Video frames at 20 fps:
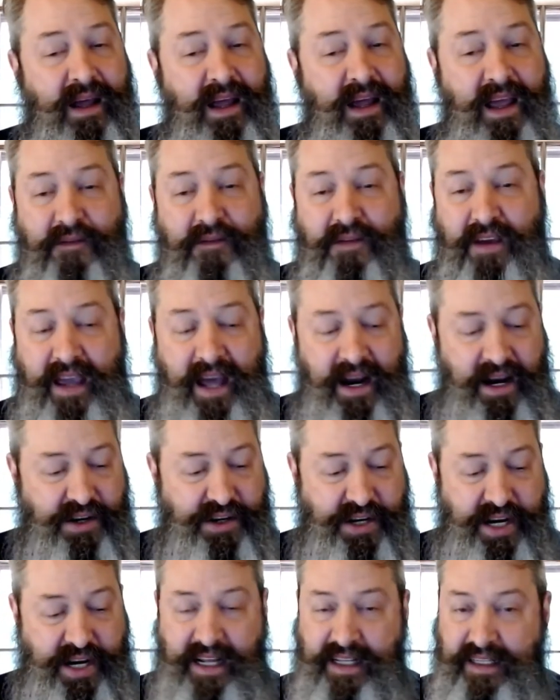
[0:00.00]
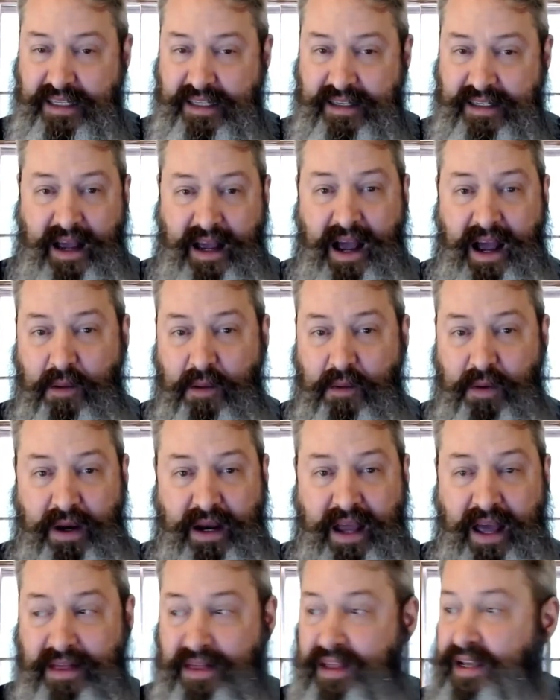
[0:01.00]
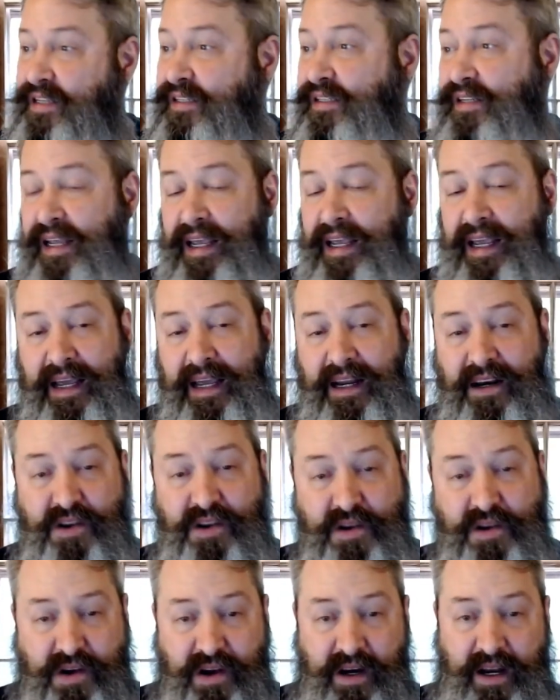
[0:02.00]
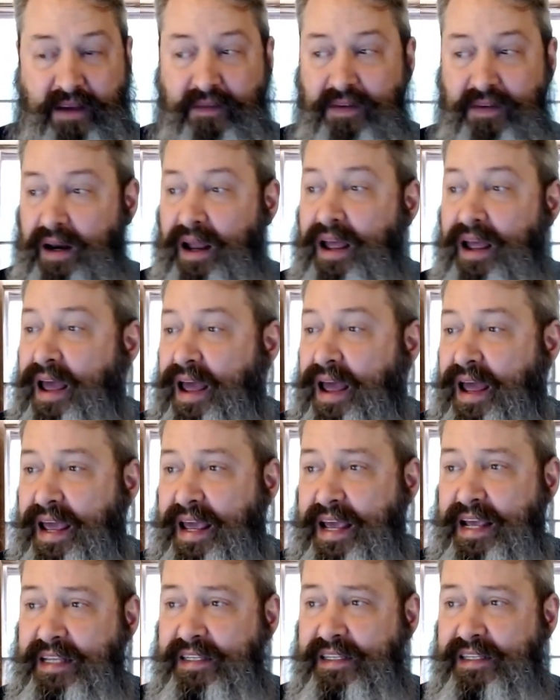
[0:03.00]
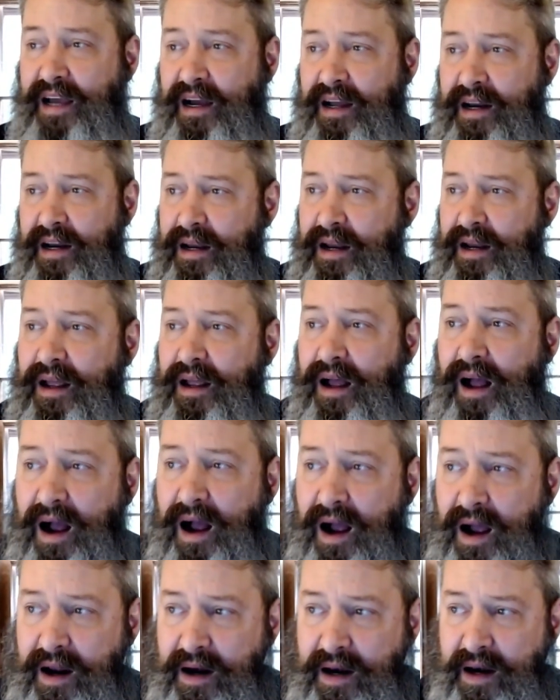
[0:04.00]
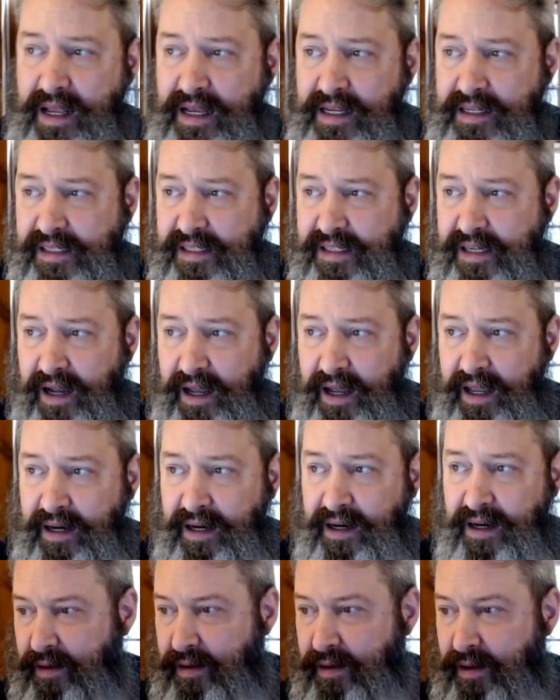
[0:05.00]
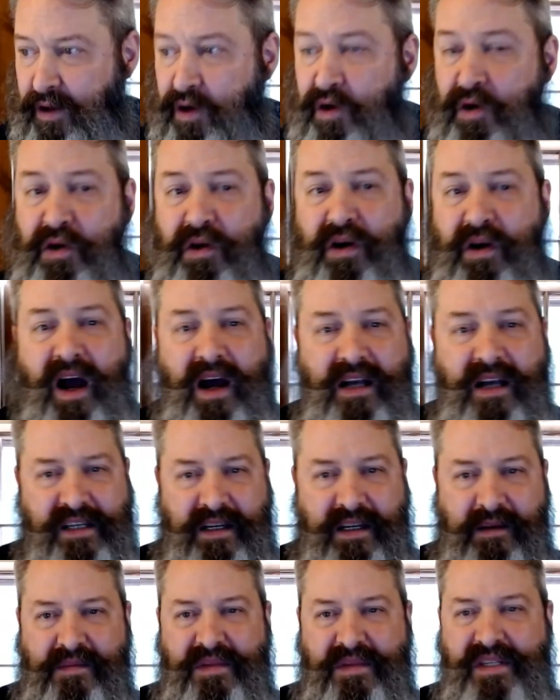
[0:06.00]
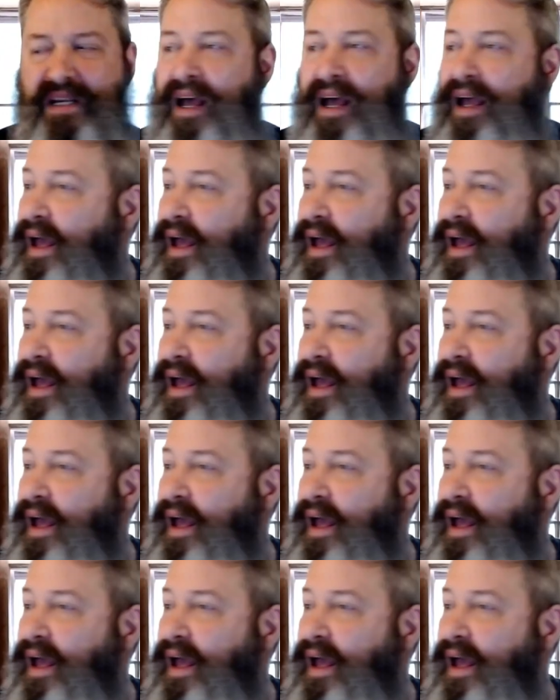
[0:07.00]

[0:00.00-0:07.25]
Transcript: If you get a chance, I would get this. And you could even, he's got on his site, Oud Customs.